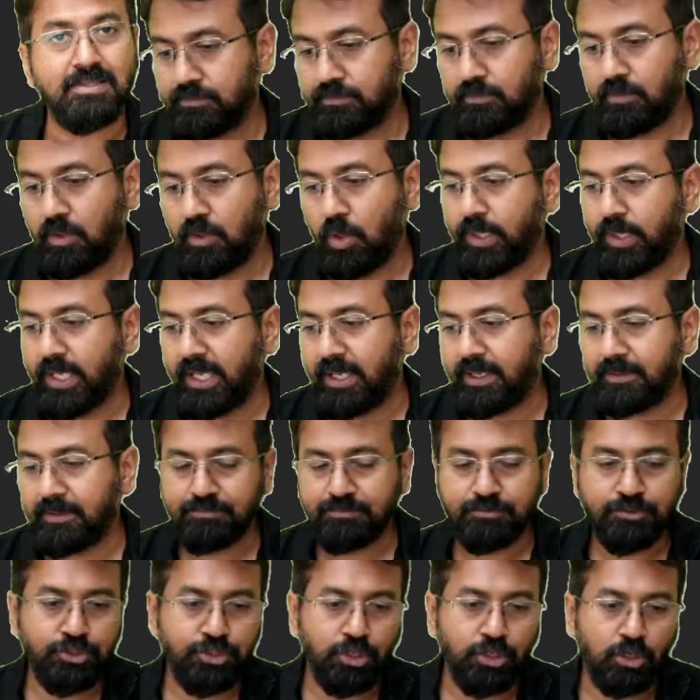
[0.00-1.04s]
Okay,
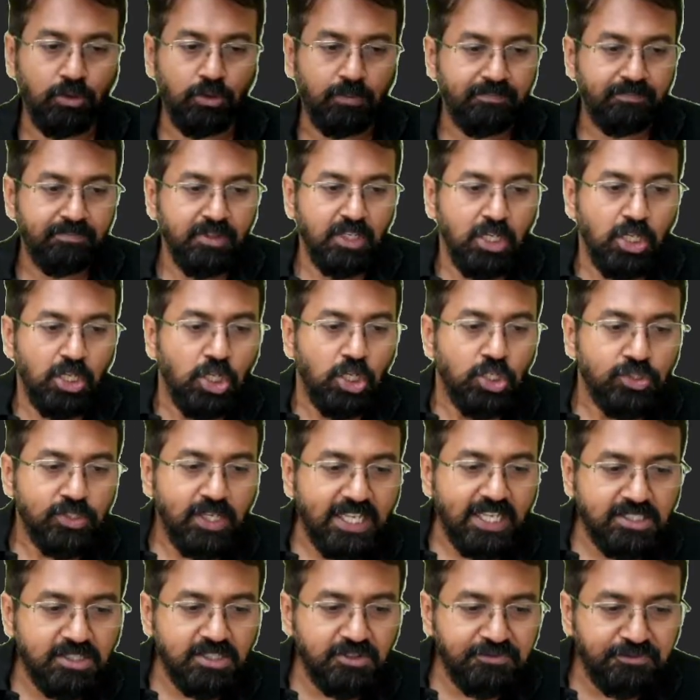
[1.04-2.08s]
sure. So
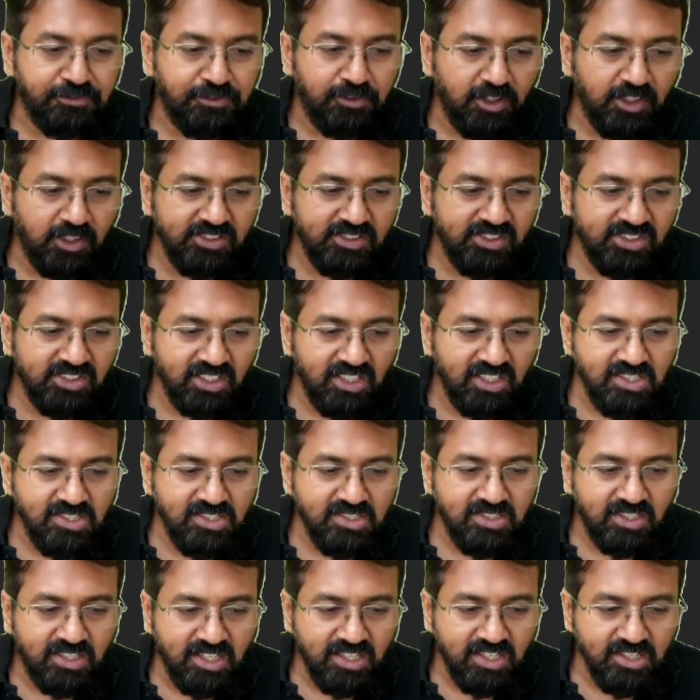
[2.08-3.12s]
guys, the first is
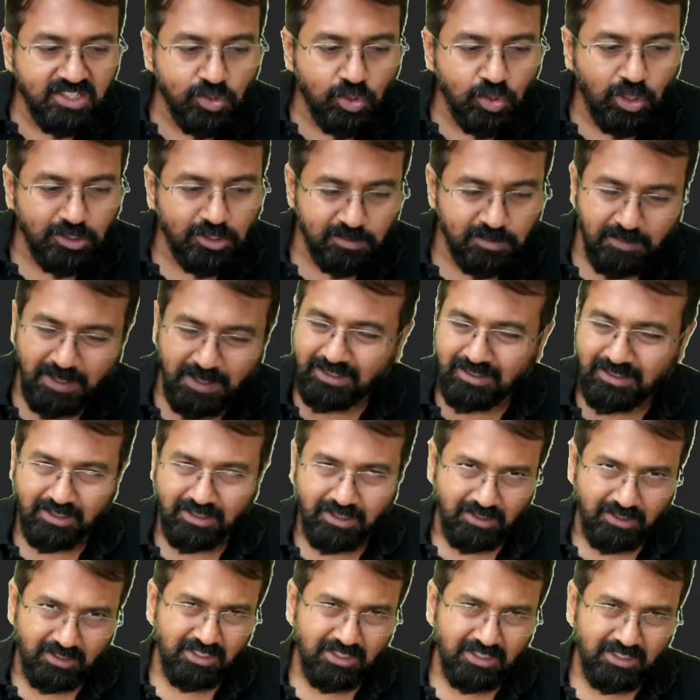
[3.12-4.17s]
crisscross method.
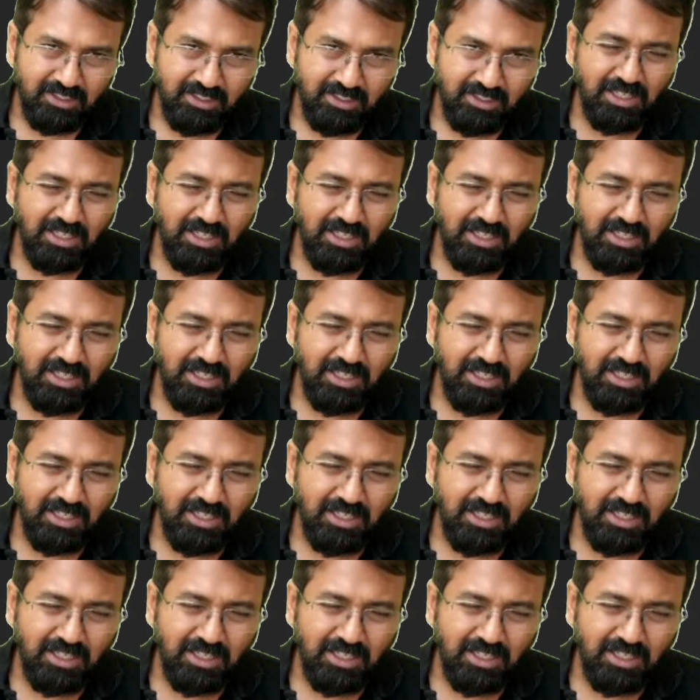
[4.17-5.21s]
Now this is a
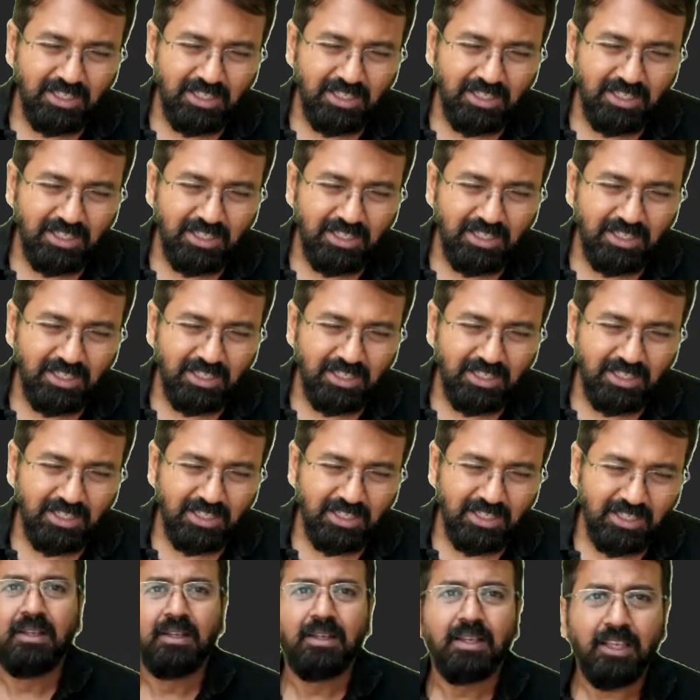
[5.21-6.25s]
simple method.
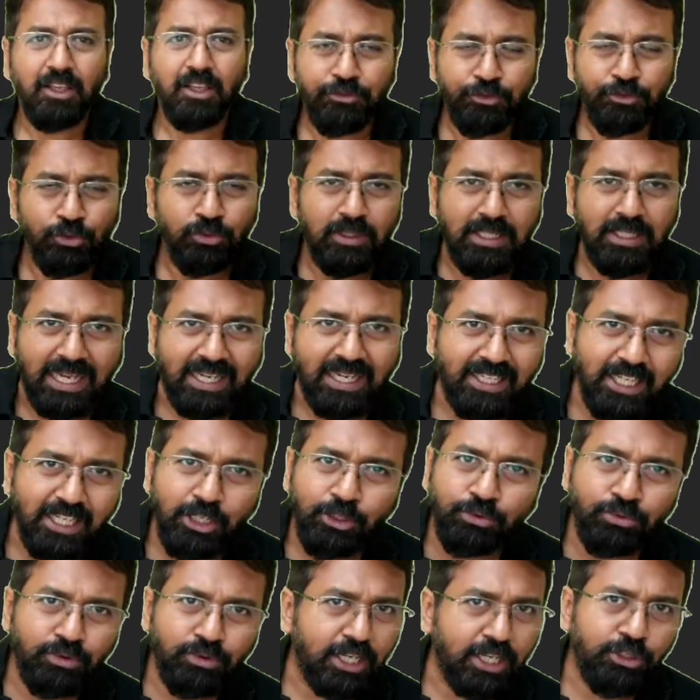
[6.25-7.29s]
If you like it, you
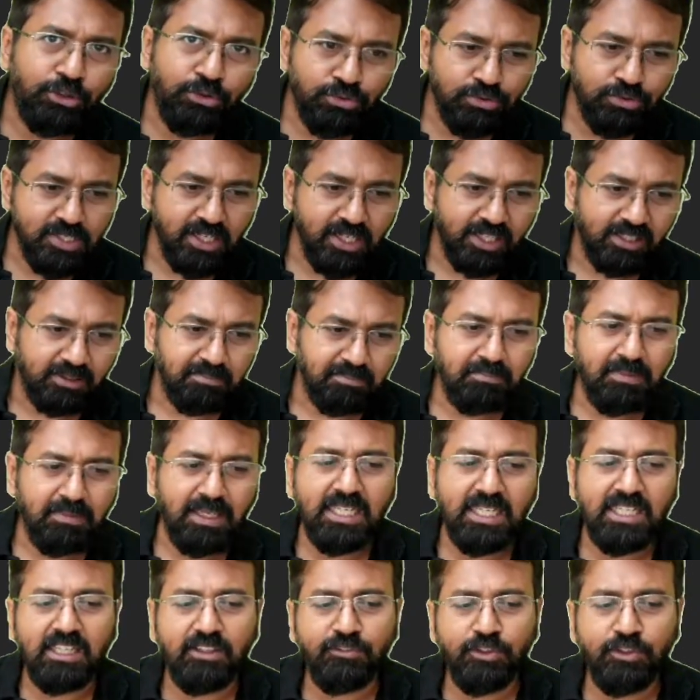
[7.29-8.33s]
can use it.
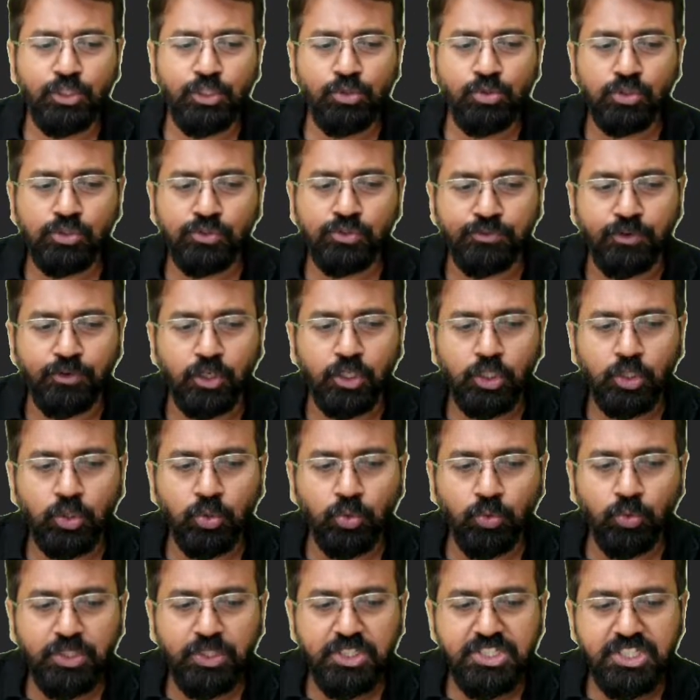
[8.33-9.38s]
Mainly we use for
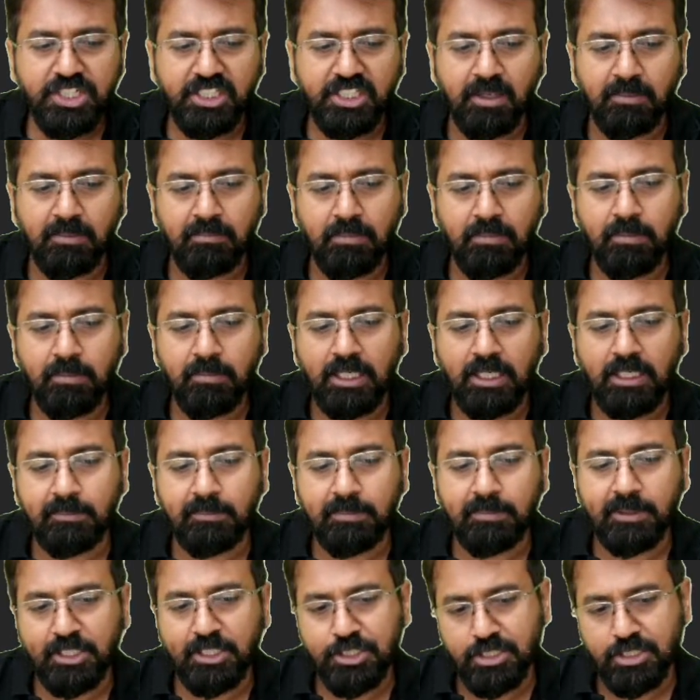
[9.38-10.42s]
2-digit number
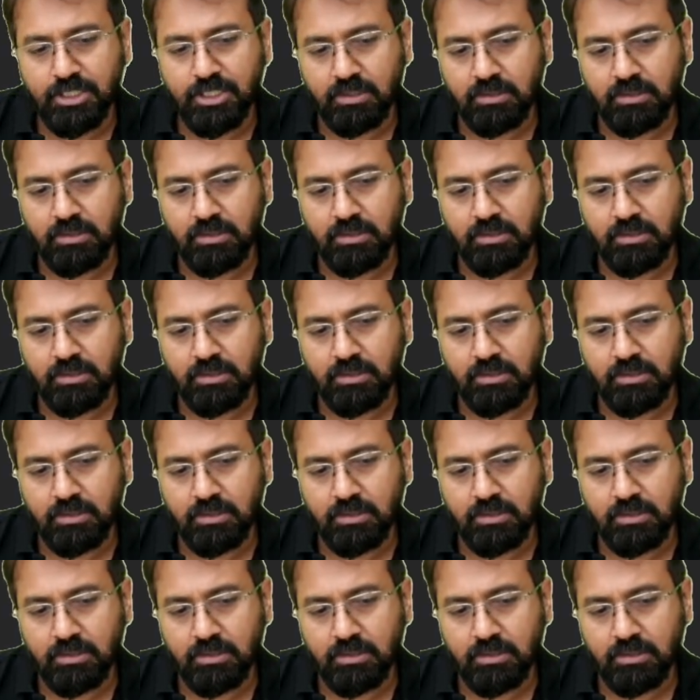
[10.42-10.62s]
multiplication.